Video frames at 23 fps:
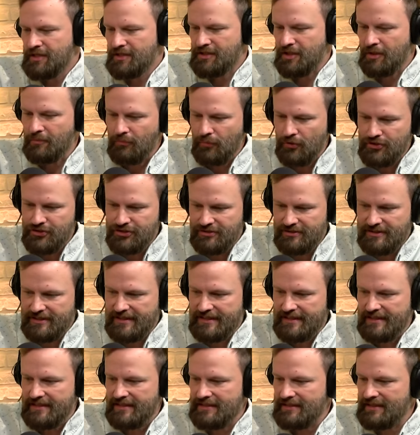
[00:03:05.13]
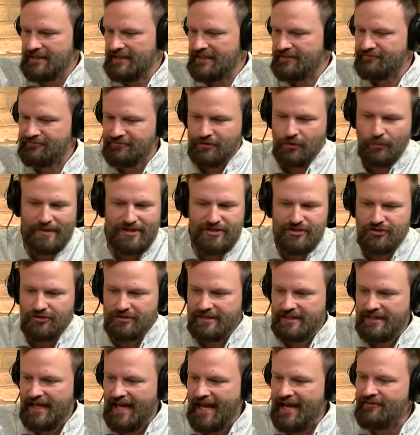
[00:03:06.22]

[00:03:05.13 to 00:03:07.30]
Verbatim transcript: commercially, influentially,